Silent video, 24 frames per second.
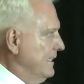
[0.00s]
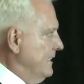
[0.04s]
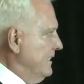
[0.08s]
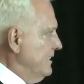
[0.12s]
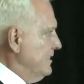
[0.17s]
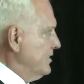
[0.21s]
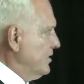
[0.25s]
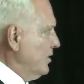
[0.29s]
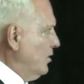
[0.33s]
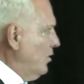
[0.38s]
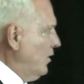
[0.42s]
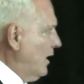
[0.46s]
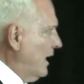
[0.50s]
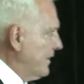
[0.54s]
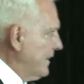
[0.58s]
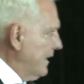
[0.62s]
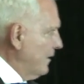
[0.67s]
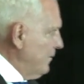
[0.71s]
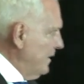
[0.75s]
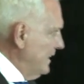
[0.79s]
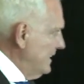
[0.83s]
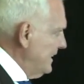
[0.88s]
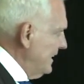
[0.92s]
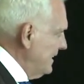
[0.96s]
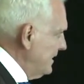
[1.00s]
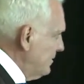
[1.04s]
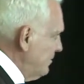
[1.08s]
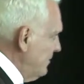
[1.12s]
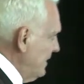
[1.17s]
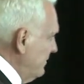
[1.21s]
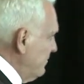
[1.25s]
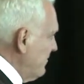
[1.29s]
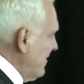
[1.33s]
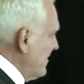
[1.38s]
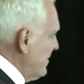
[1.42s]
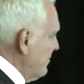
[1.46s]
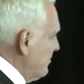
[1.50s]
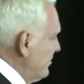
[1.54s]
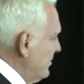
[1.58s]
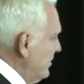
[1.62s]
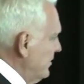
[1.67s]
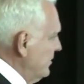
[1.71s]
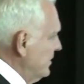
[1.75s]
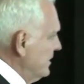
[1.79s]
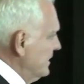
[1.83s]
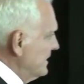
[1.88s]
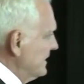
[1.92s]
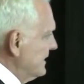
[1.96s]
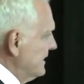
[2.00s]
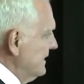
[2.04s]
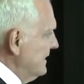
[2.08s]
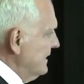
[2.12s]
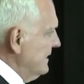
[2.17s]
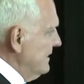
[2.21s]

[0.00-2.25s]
So I think we need to be very prudent.